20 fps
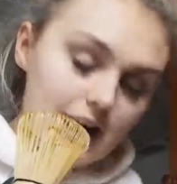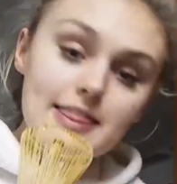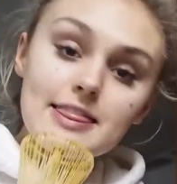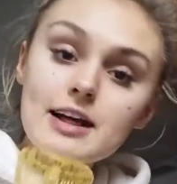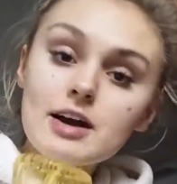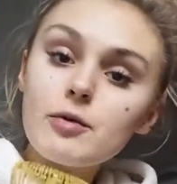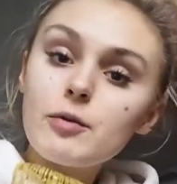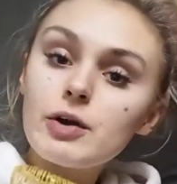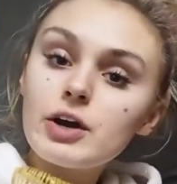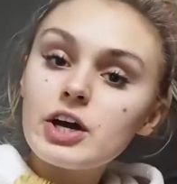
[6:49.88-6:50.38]
I
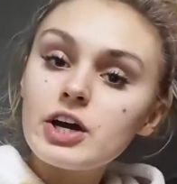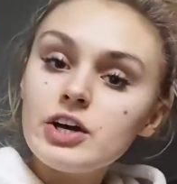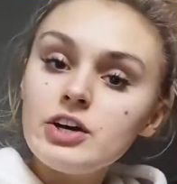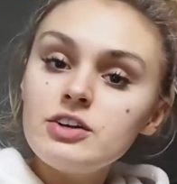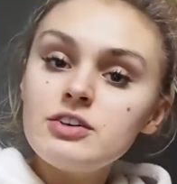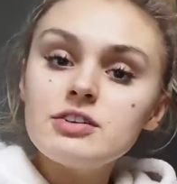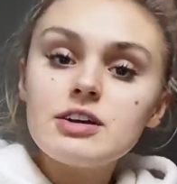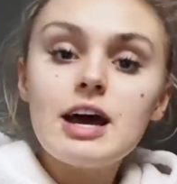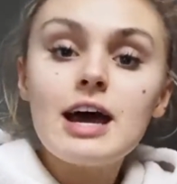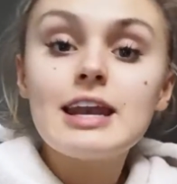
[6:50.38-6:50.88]
think we're
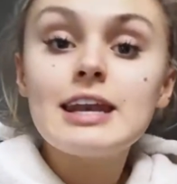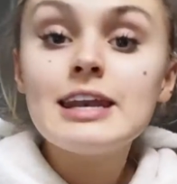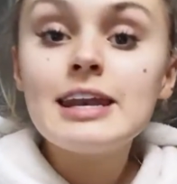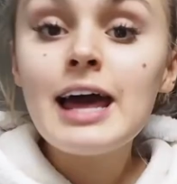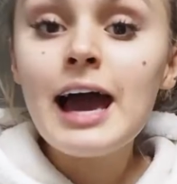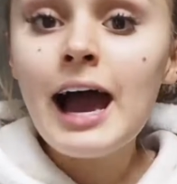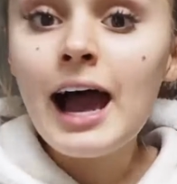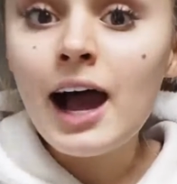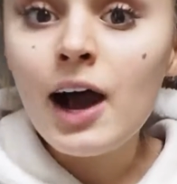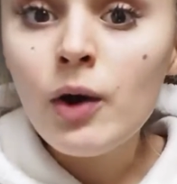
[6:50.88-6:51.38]
good, and
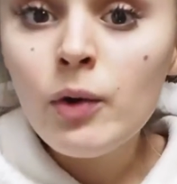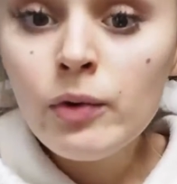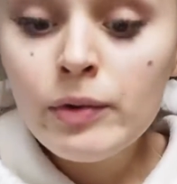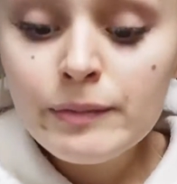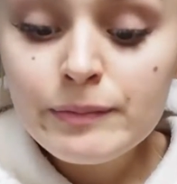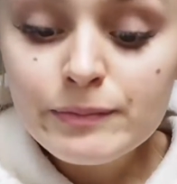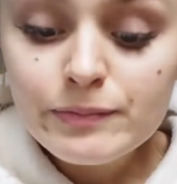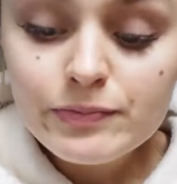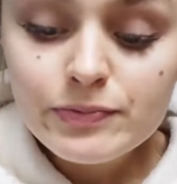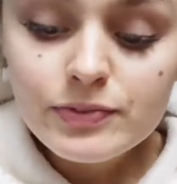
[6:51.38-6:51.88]
now
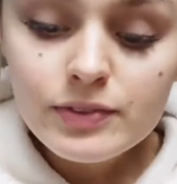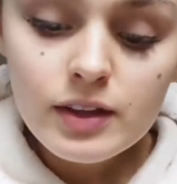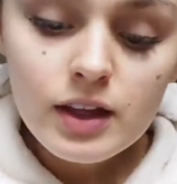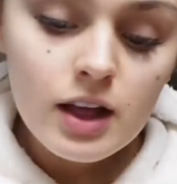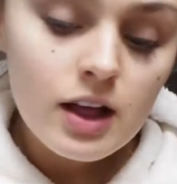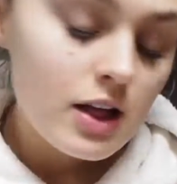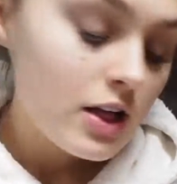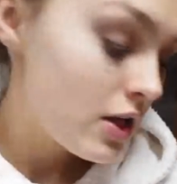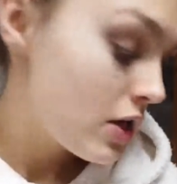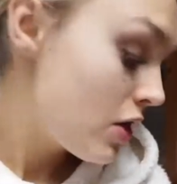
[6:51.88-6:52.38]

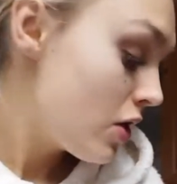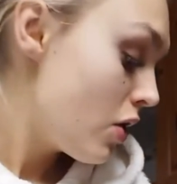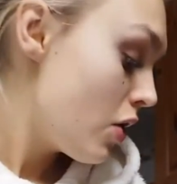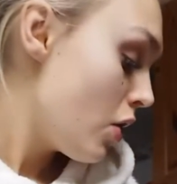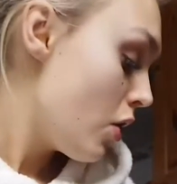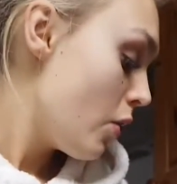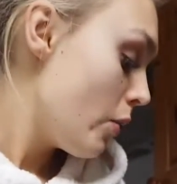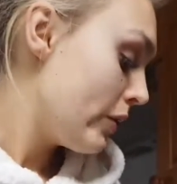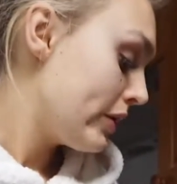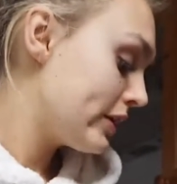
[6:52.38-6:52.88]

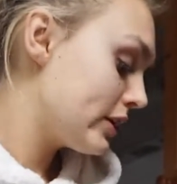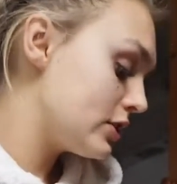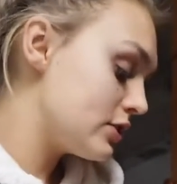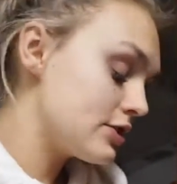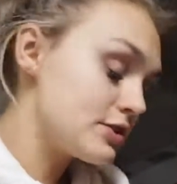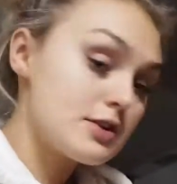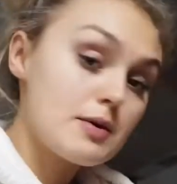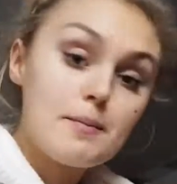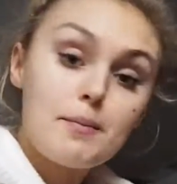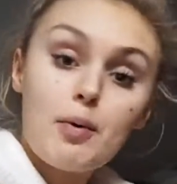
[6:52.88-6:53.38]
we can
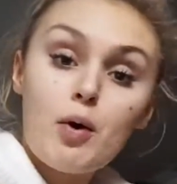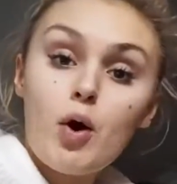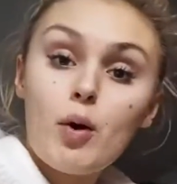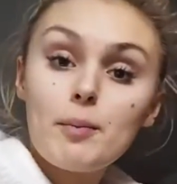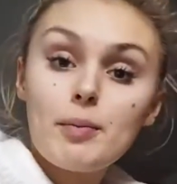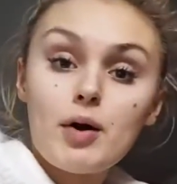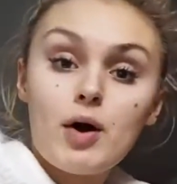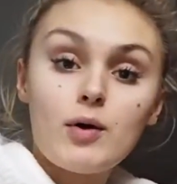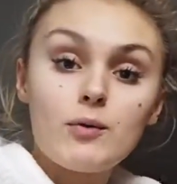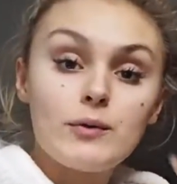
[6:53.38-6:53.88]
just
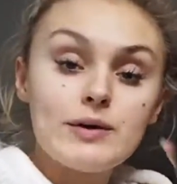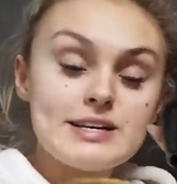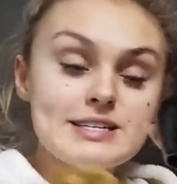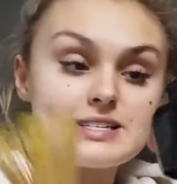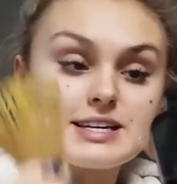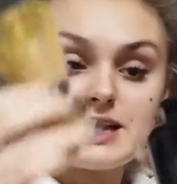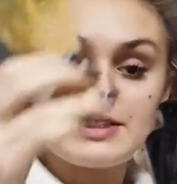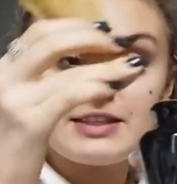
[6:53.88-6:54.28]
pop our whisk